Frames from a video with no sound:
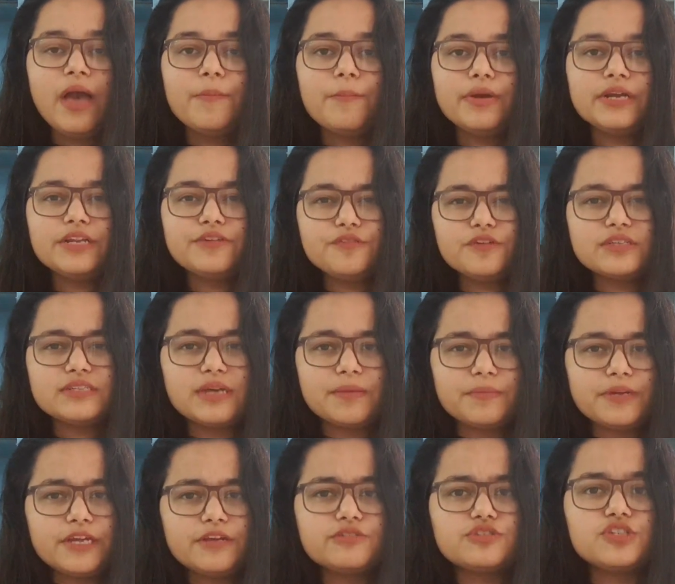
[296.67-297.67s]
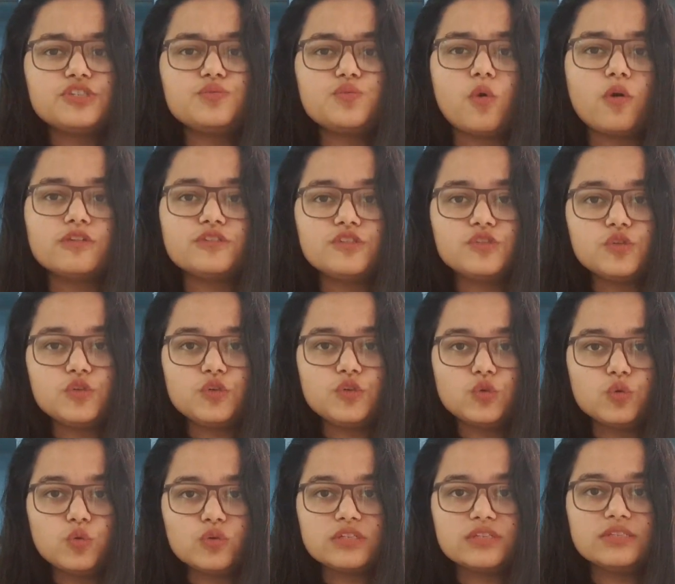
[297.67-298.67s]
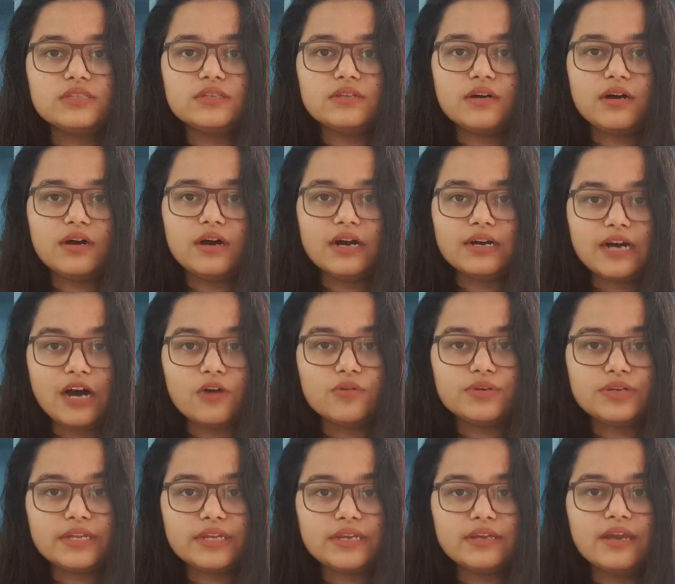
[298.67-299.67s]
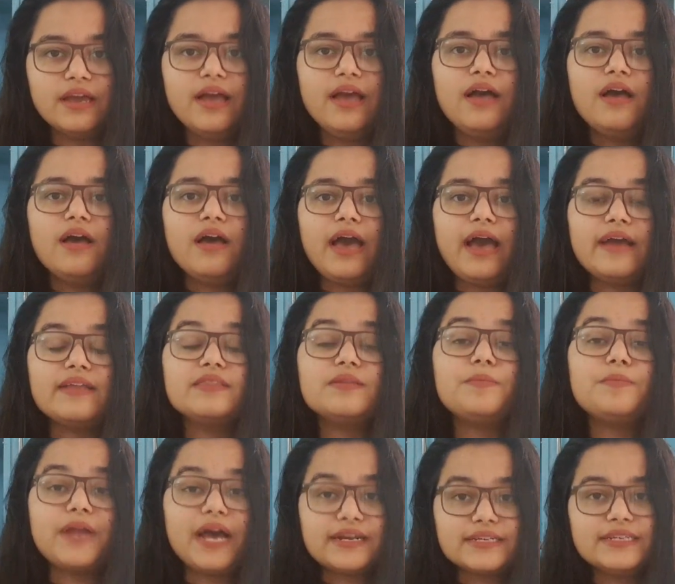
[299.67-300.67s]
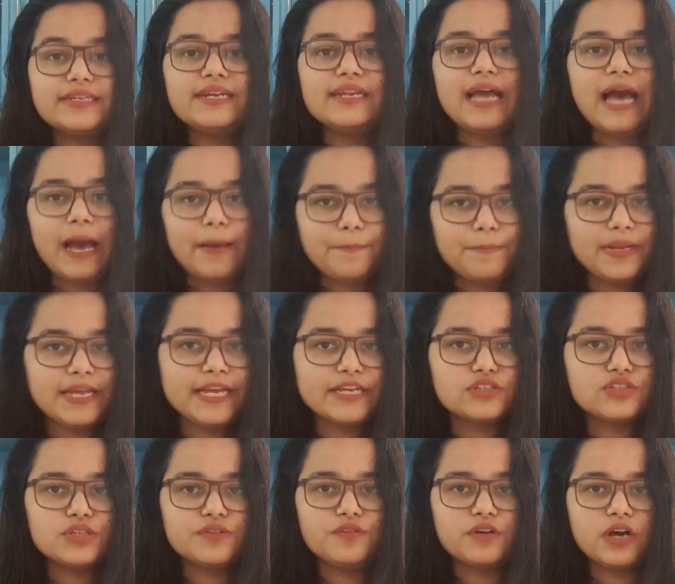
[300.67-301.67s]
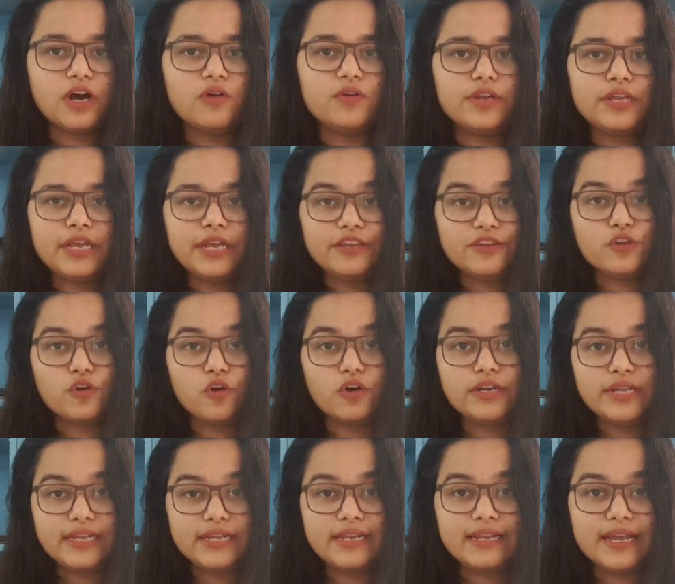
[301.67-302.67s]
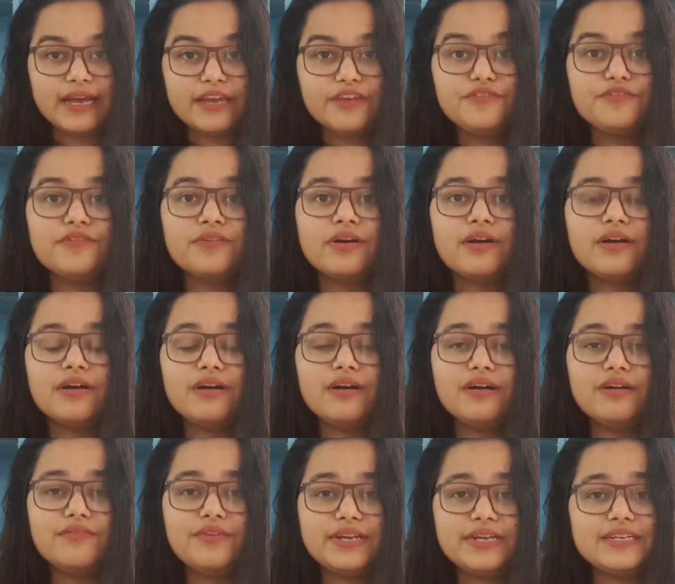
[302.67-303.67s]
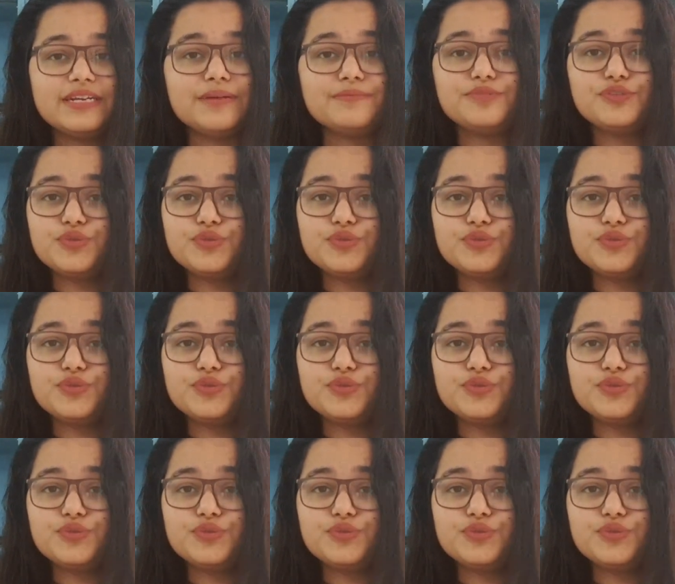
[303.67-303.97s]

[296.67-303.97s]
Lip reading: But if you're somebody who just wants to use accounting and the practical applications of accounting in your daily life when it